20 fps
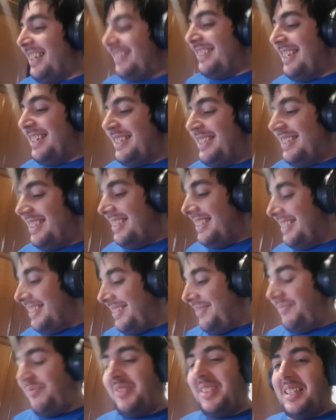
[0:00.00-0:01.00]
This.
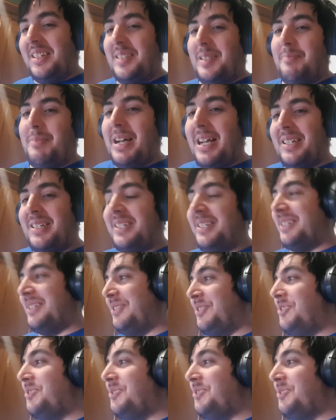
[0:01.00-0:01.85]
Sebastian,